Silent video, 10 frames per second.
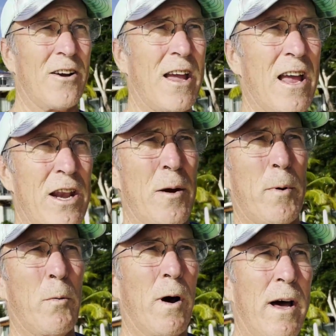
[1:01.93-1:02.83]
Okay,
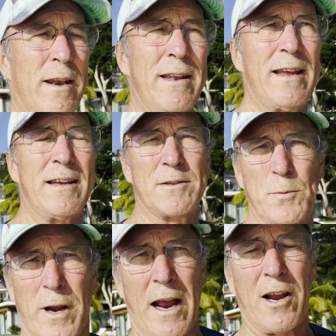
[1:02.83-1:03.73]
number one is
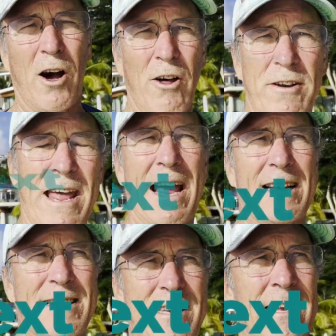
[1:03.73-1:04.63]
what I call
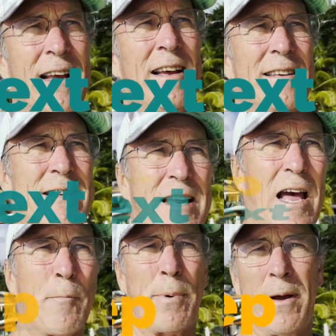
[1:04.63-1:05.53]
next
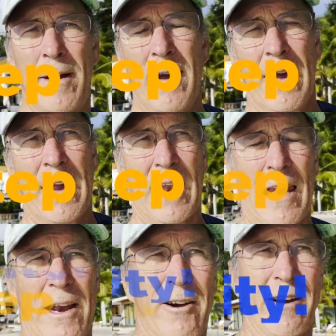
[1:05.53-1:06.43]
step
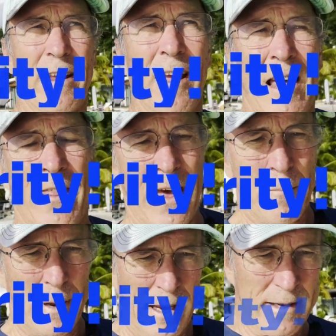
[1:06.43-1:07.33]
clarity.
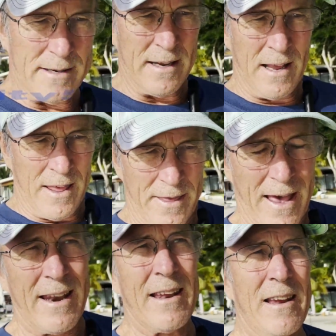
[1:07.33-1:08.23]
That means
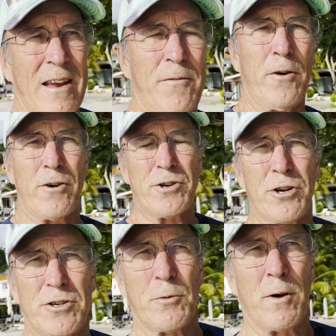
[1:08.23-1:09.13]
that if you're a
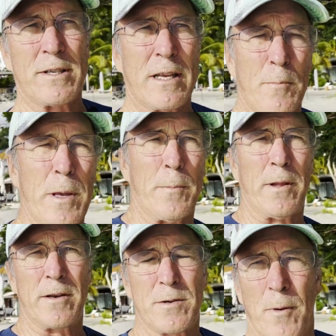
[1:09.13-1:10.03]
church that wants to get people
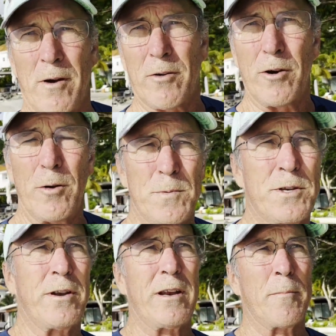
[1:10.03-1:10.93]
into small groups,
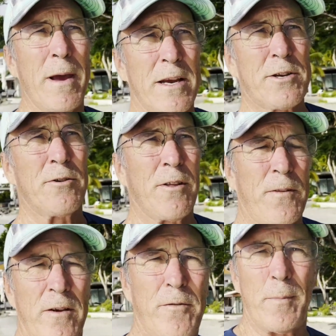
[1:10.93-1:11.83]
you need to make sure that
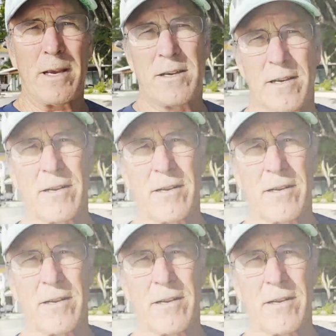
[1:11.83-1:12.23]
the information